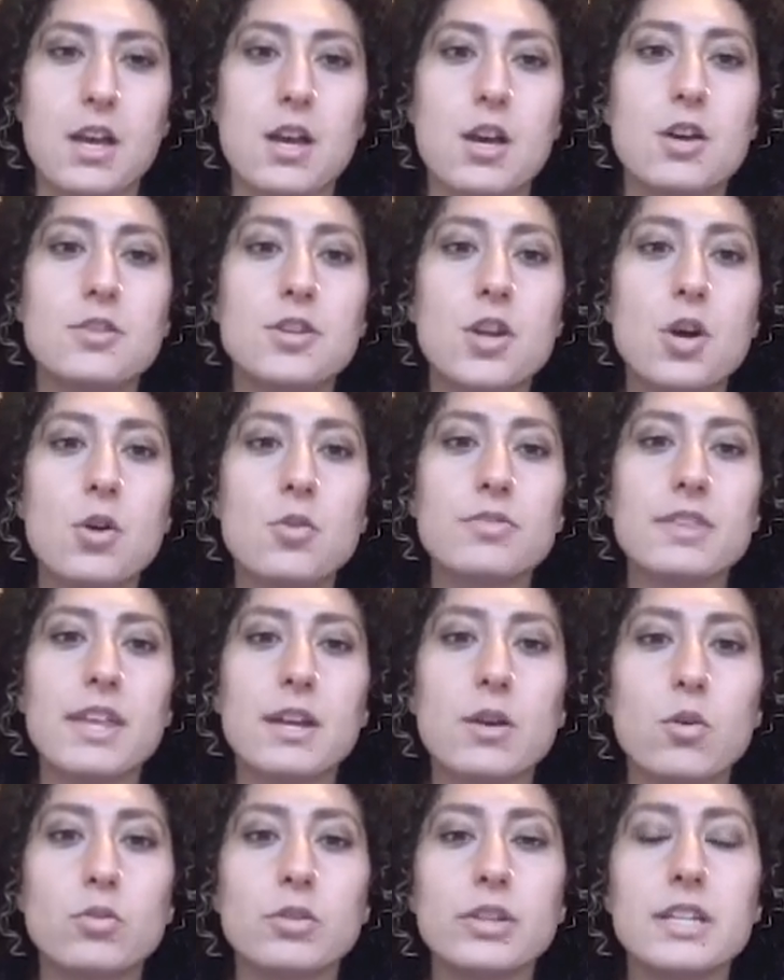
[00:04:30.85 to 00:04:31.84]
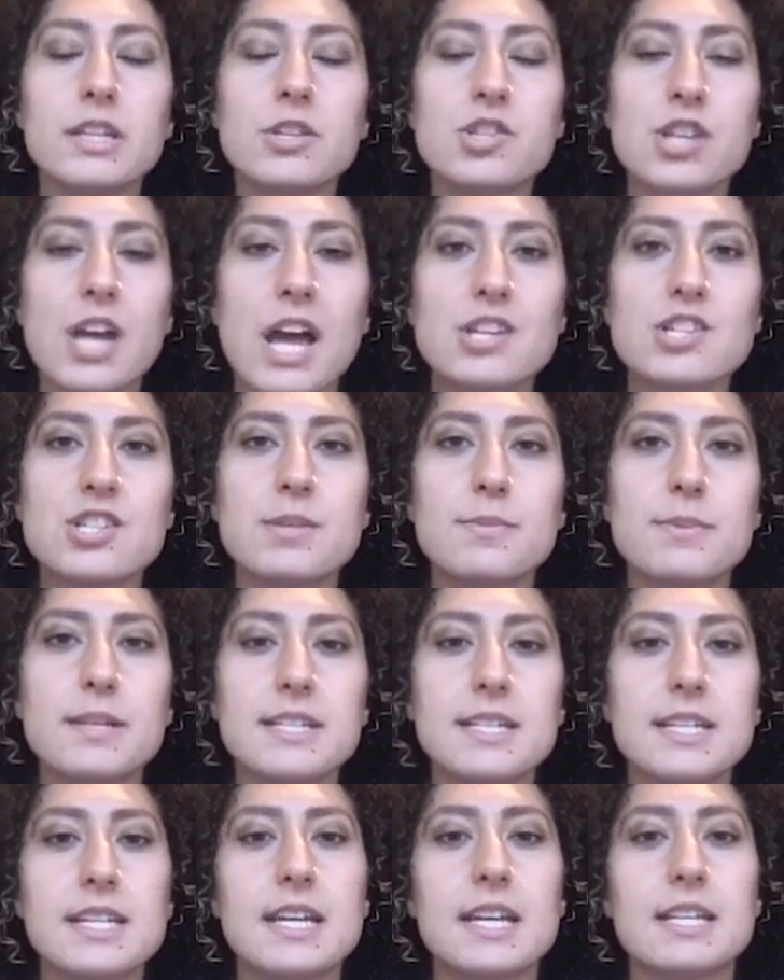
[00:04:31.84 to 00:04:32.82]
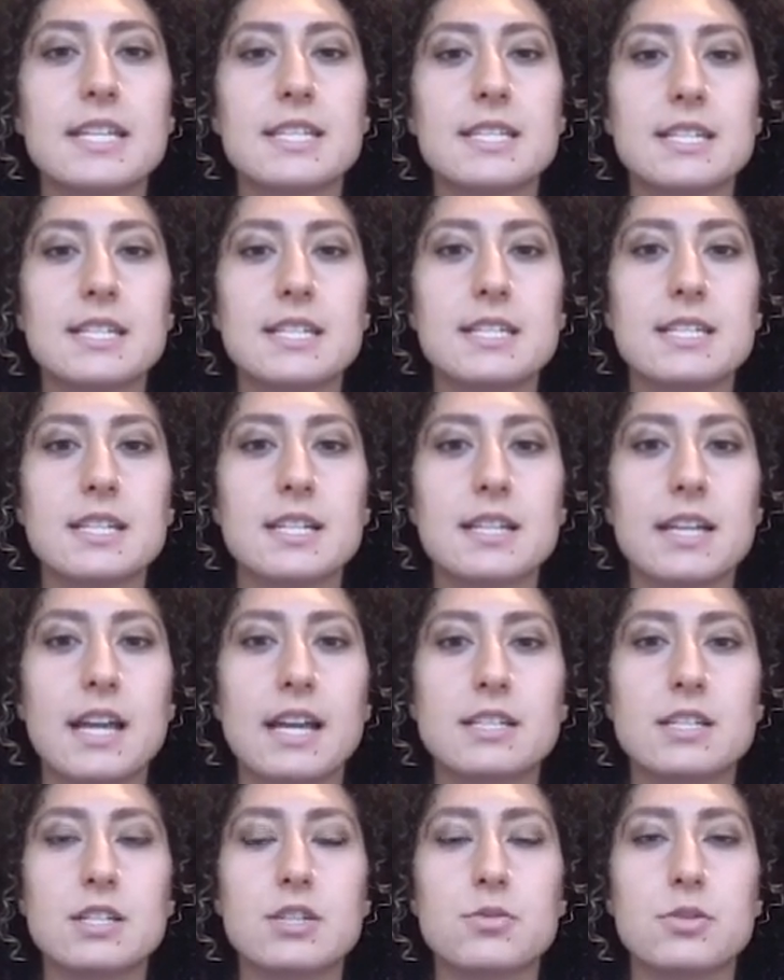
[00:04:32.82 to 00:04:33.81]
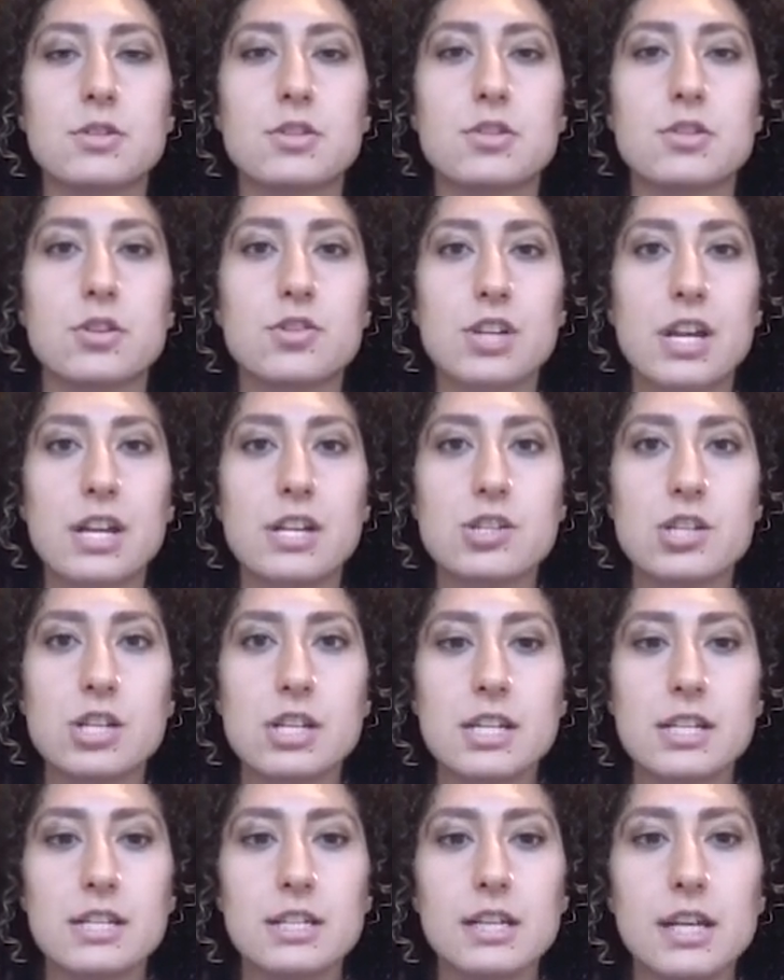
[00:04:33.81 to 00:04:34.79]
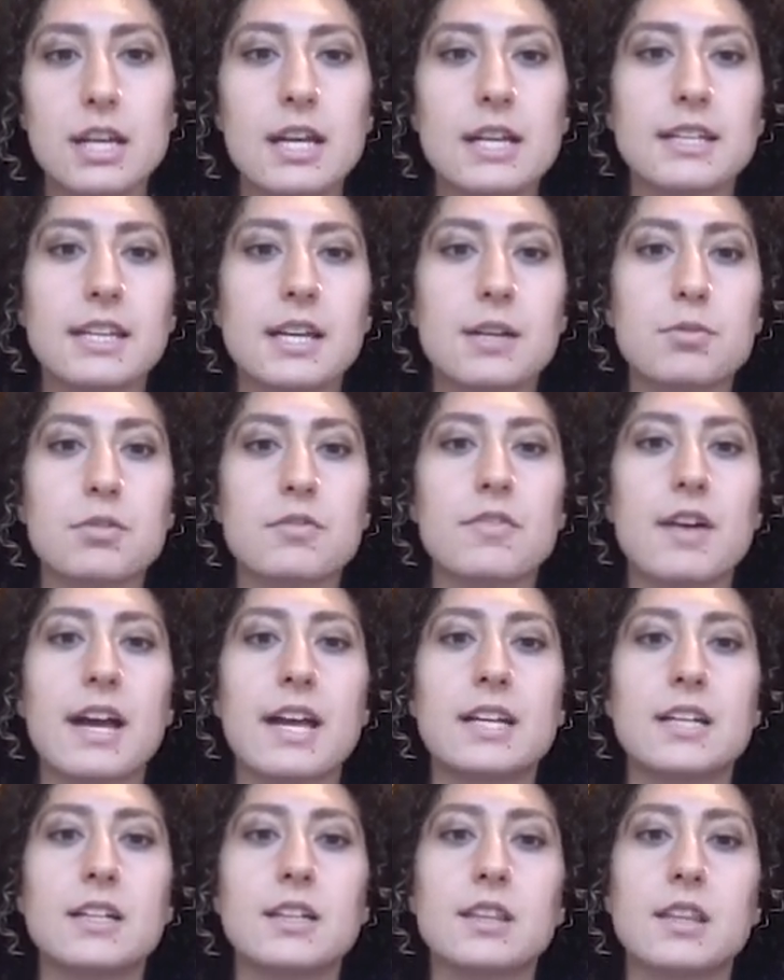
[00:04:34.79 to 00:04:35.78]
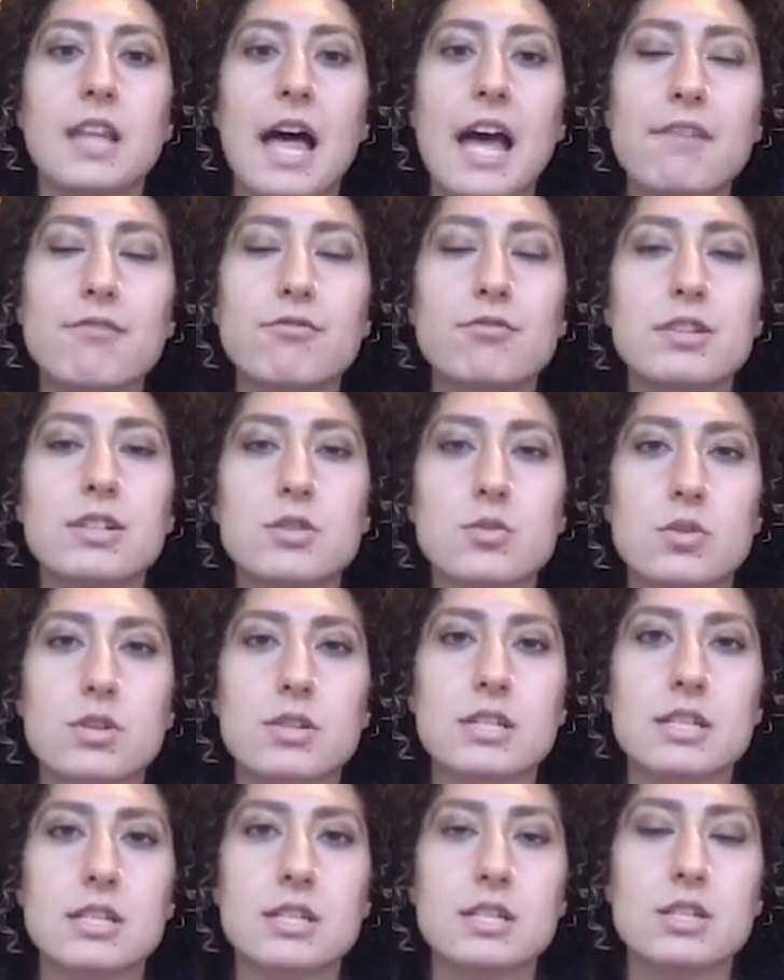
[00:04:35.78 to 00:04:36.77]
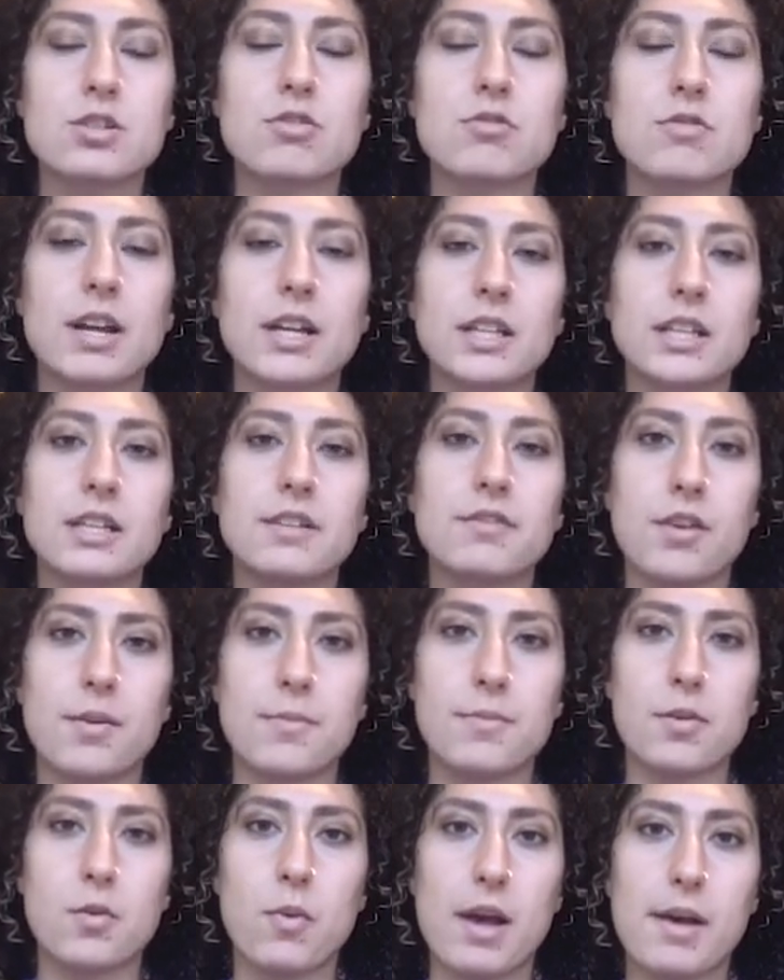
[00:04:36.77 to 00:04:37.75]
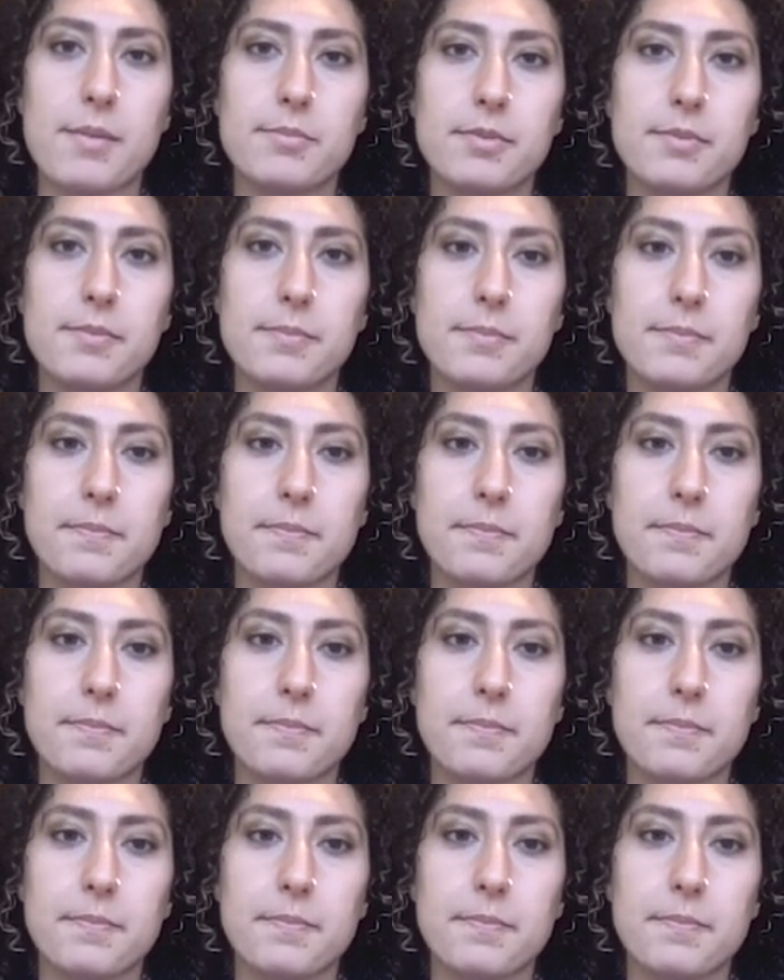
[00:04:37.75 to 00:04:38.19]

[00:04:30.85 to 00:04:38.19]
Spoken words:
Note that only a ChatGPT instance connected to a search engine can provide live resources directly from the web.